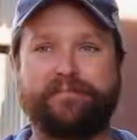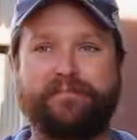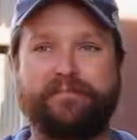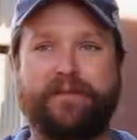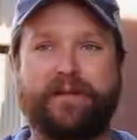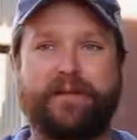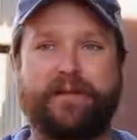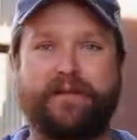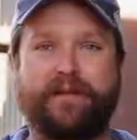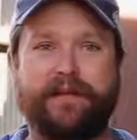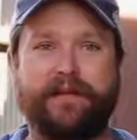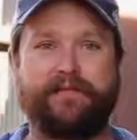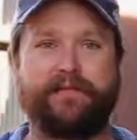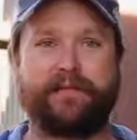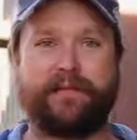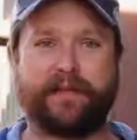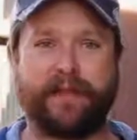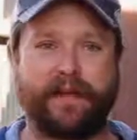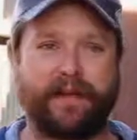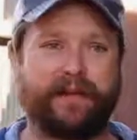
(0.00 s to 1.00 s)
But it
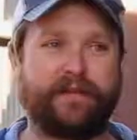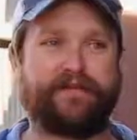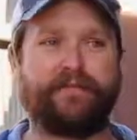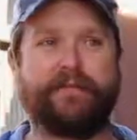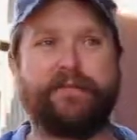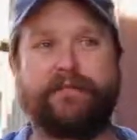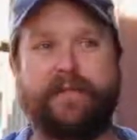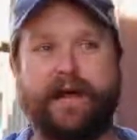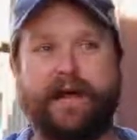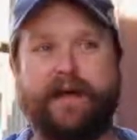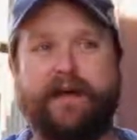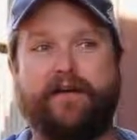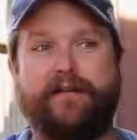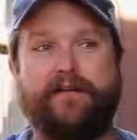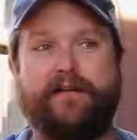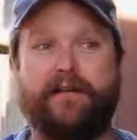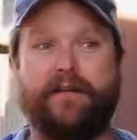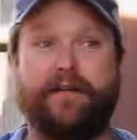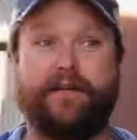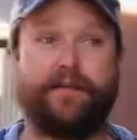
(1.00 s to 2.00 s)
fermented for about
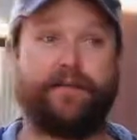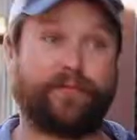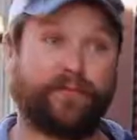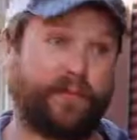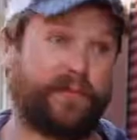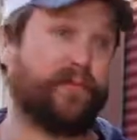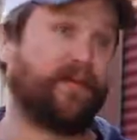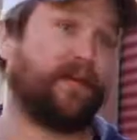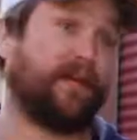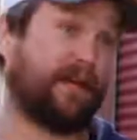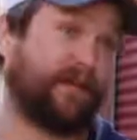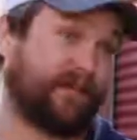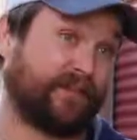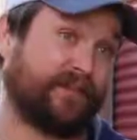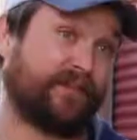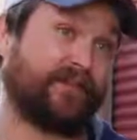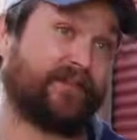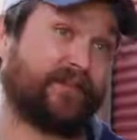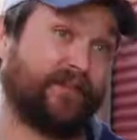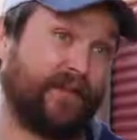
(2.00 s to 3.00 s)
3 weeks,
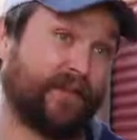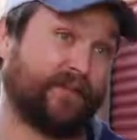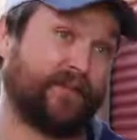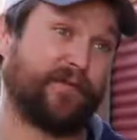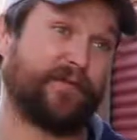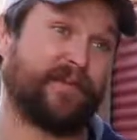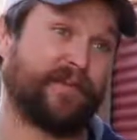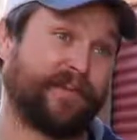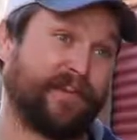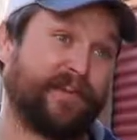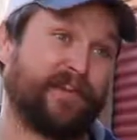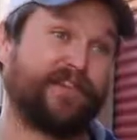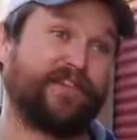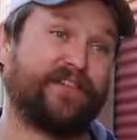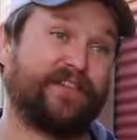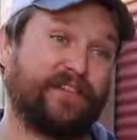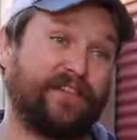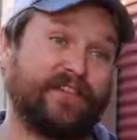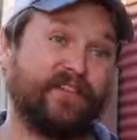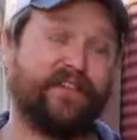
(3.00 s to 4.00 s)
slow
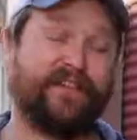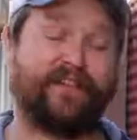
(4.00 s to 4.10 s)
fermentation.